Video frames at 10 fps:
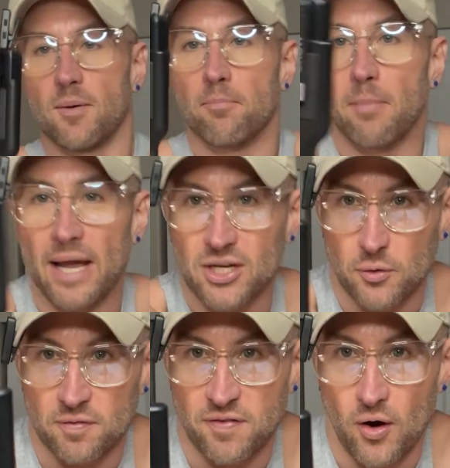
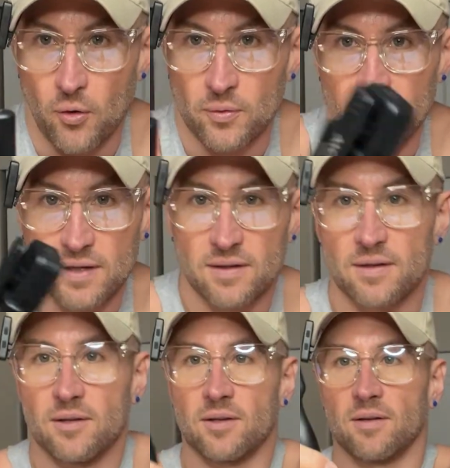microphone.
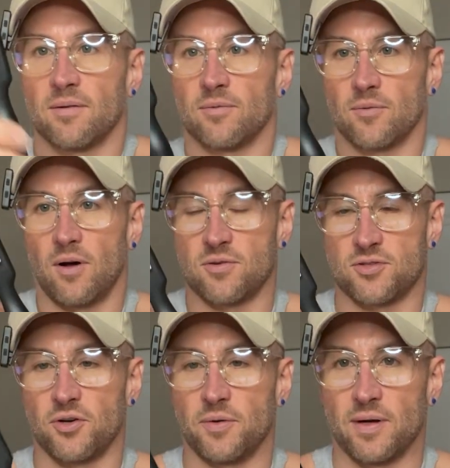I'll
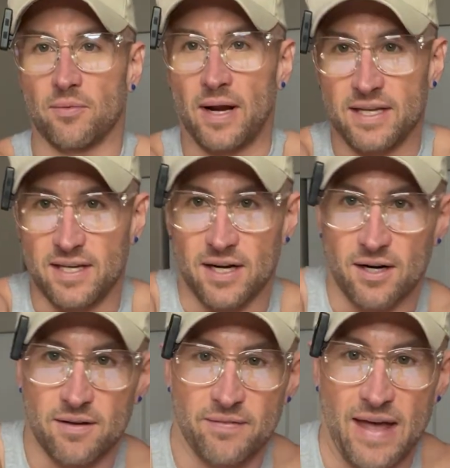show you it right
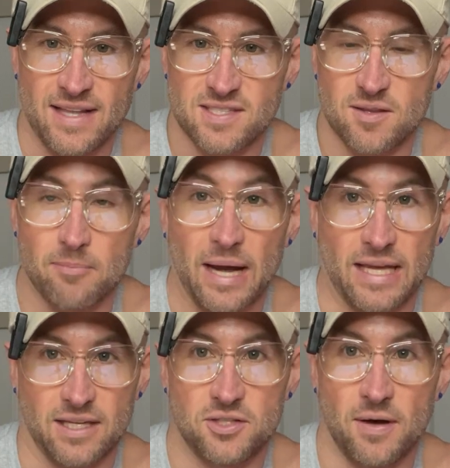here. That's the
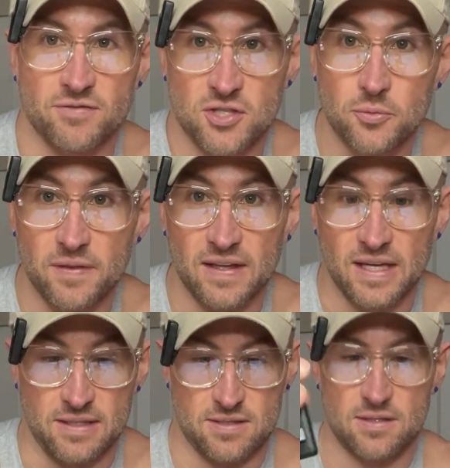mic. You have two of
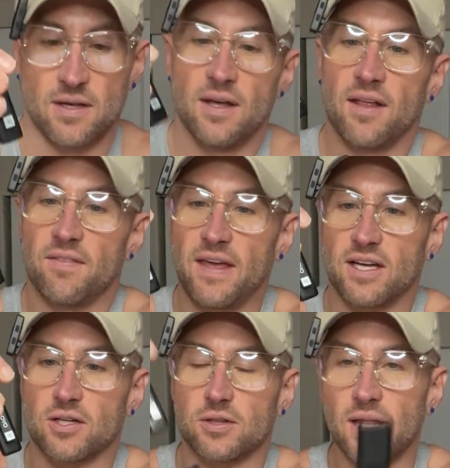these. They
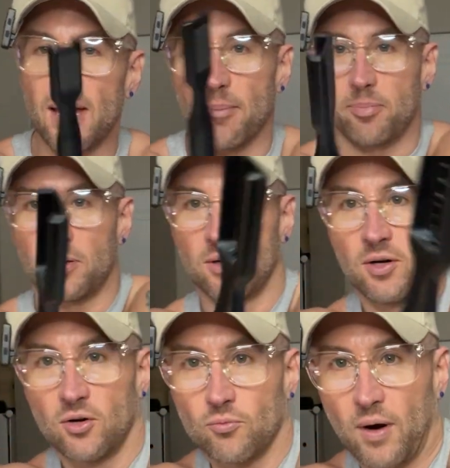clip
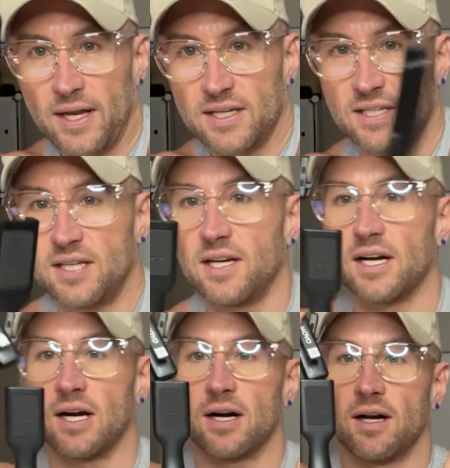right
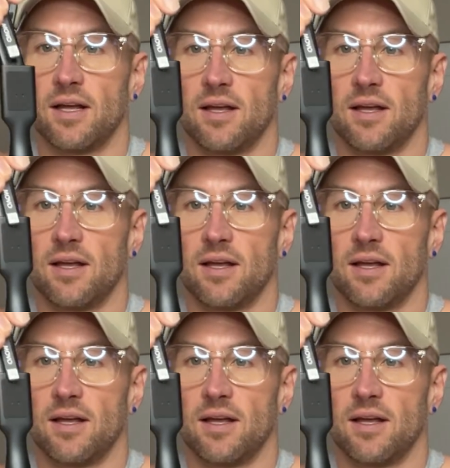here